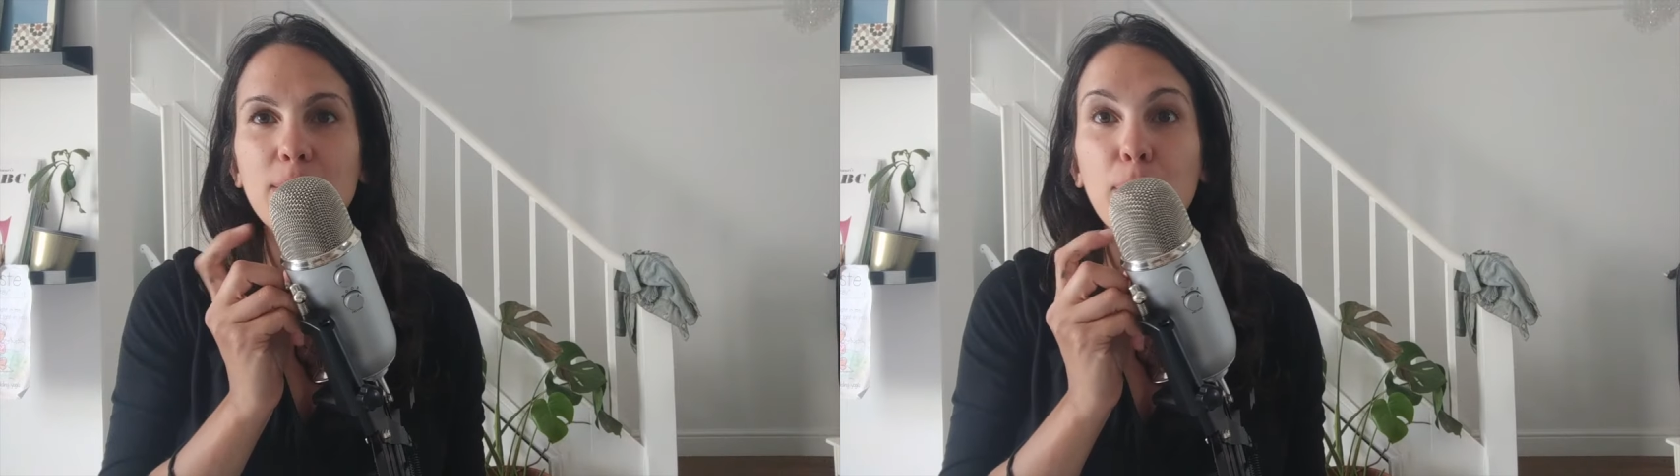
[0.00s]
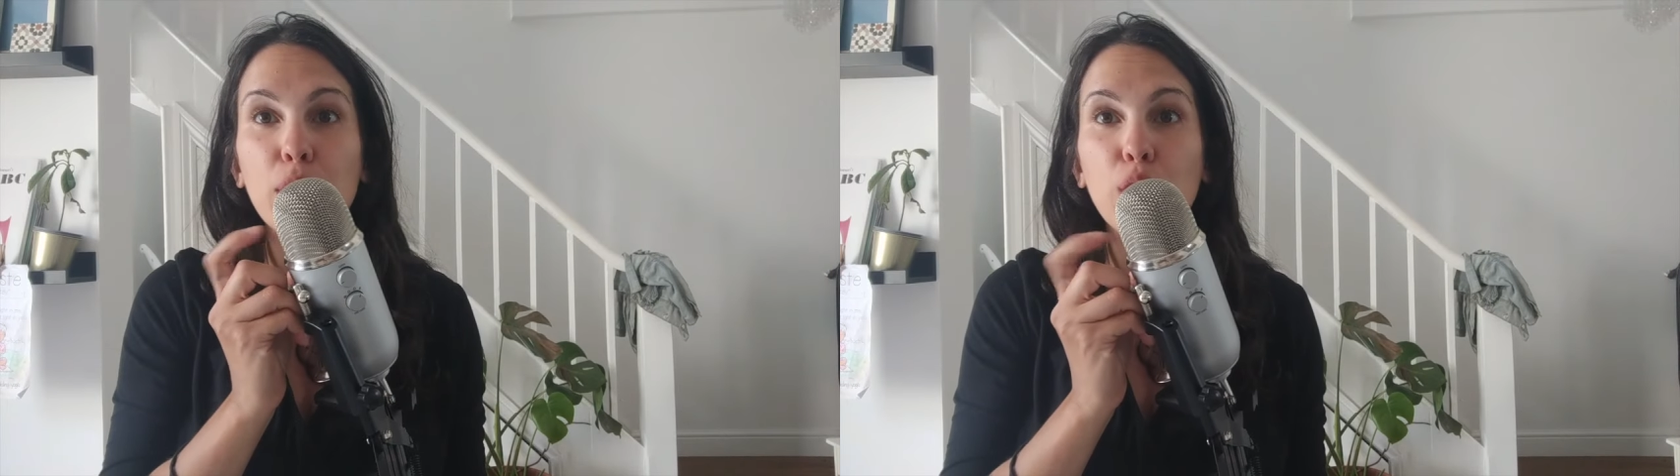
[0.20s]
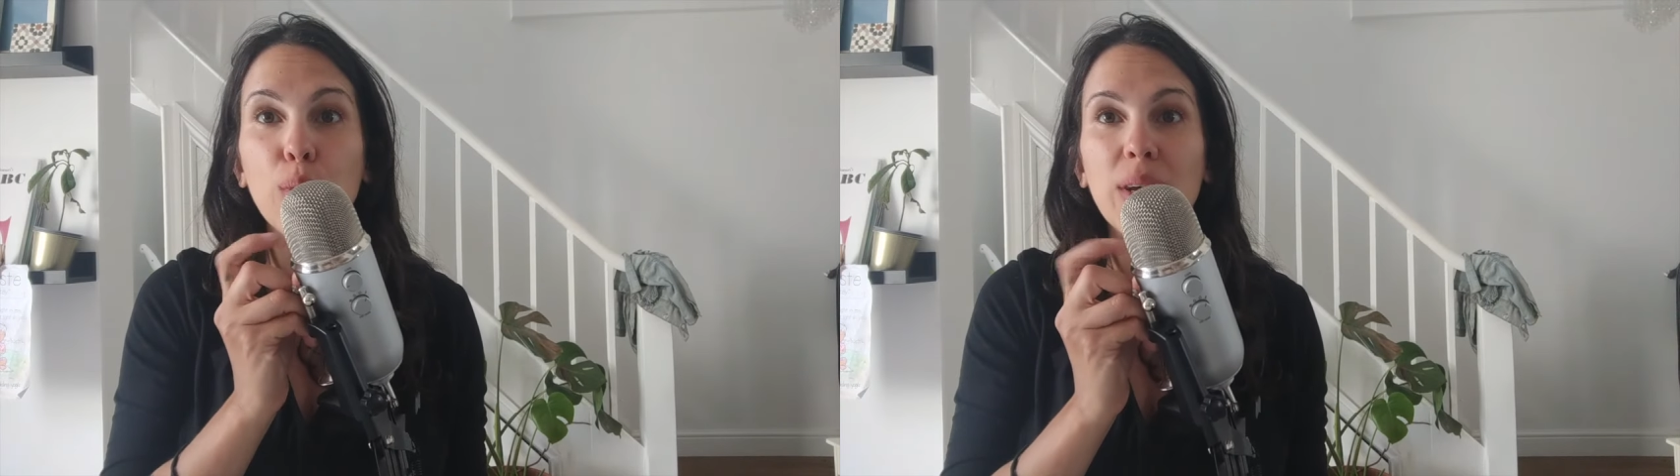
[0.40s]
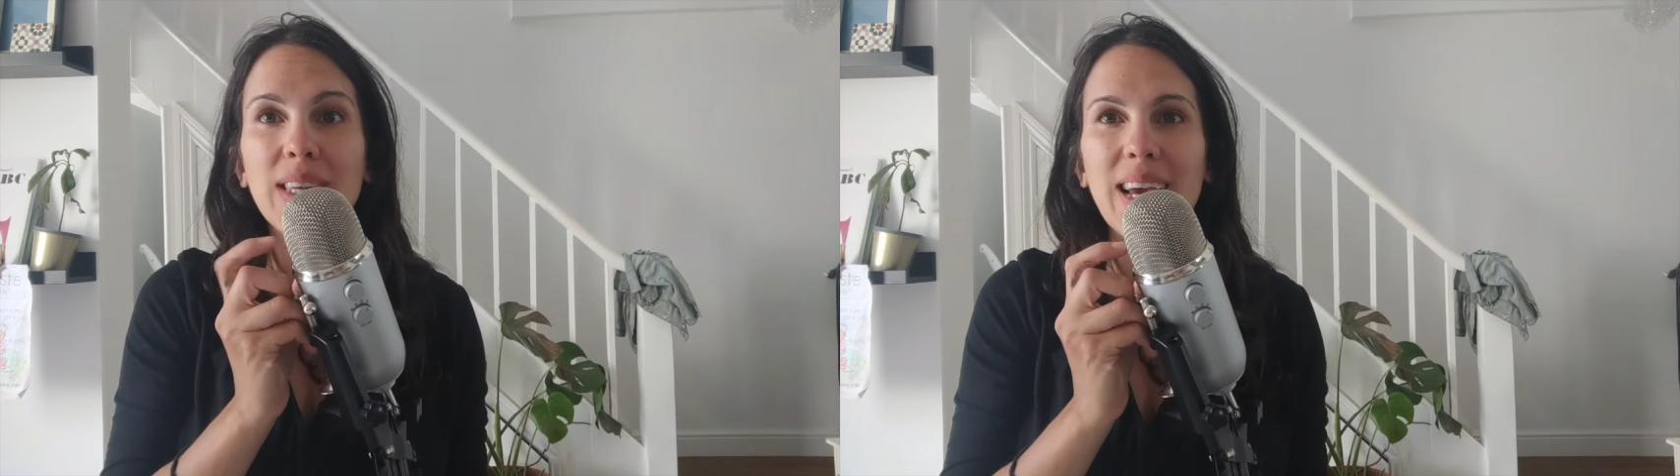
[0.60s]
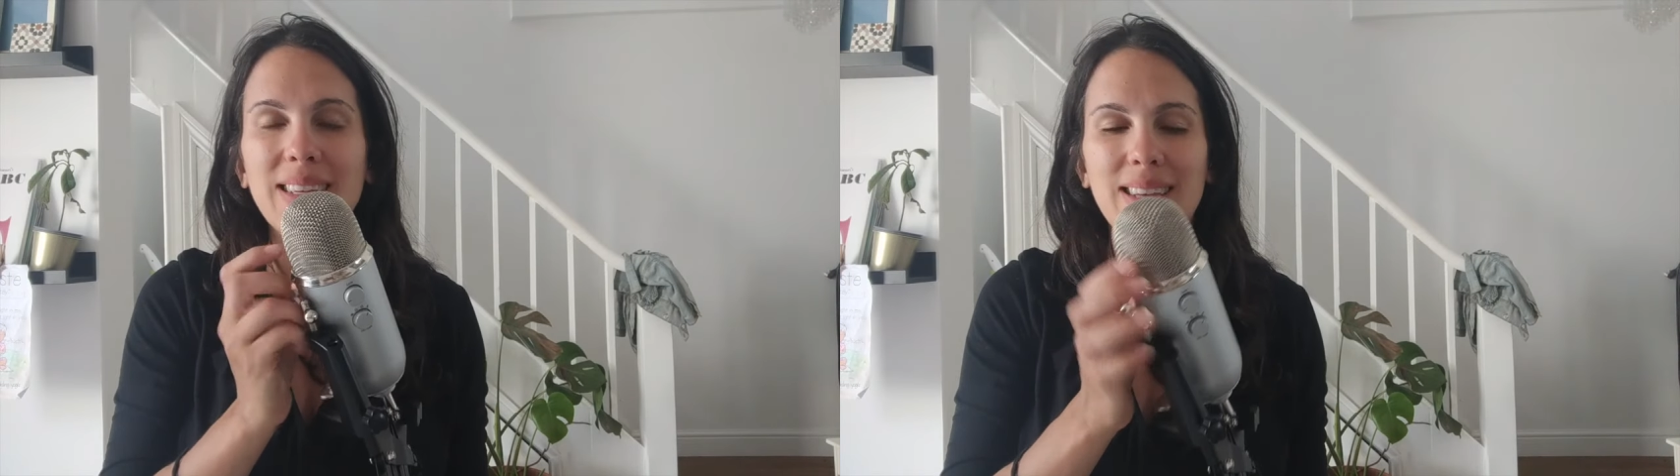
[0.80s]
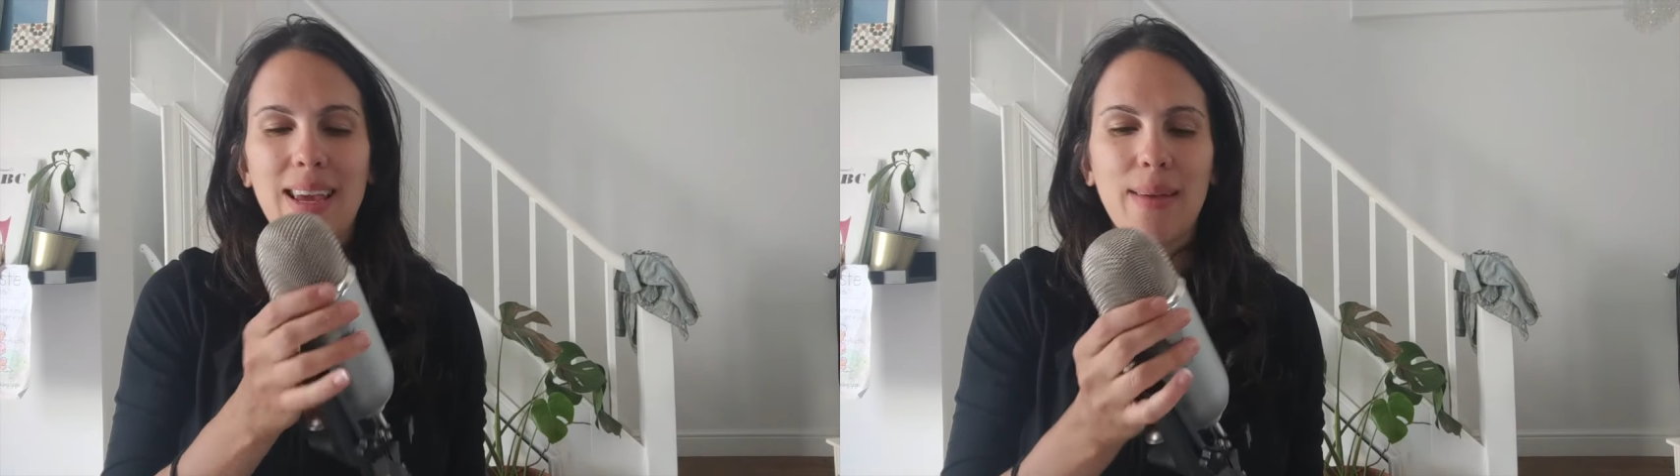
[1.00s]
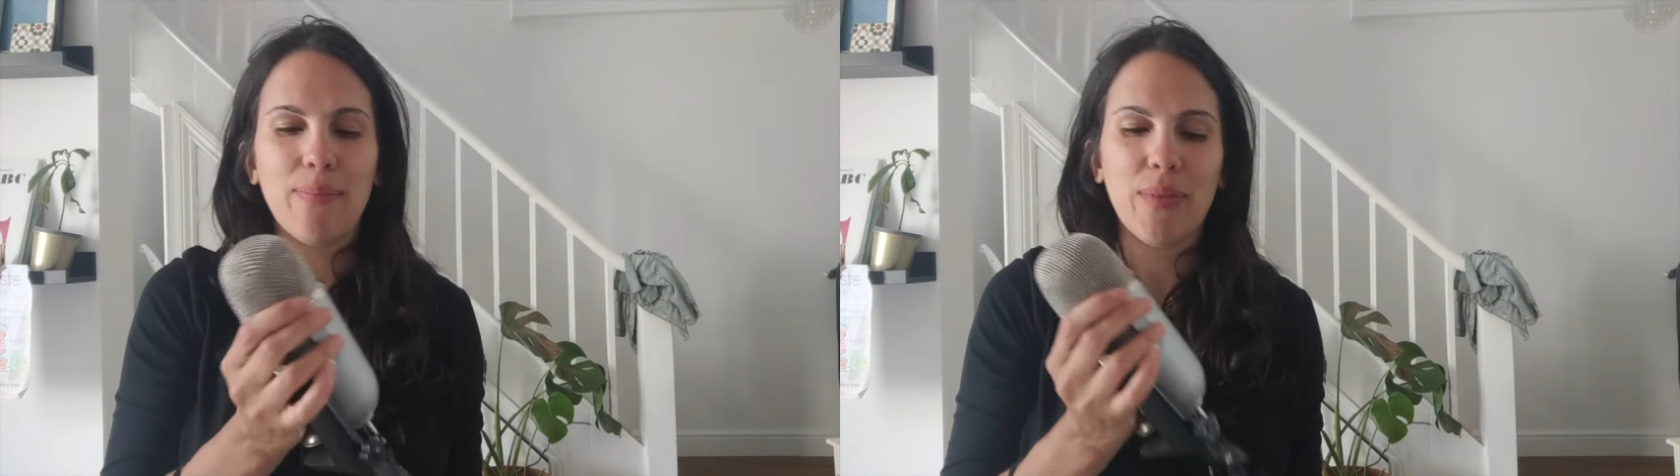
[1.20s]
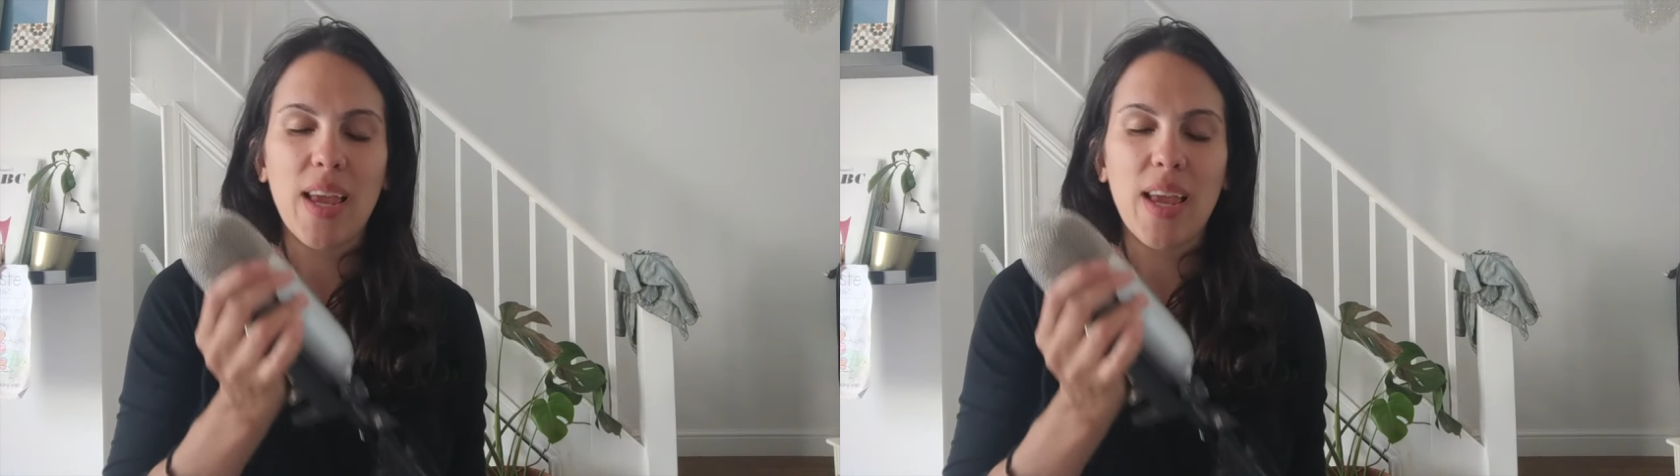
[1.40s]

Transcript: a Blue Yeti.